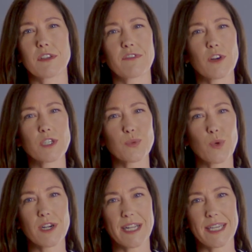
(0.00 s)
The
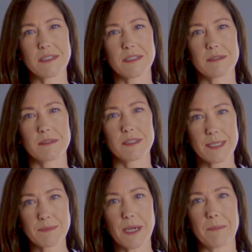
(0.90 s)
first word is
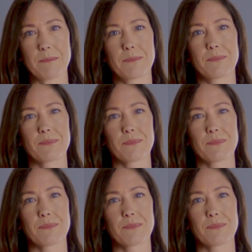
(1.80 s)
symptom.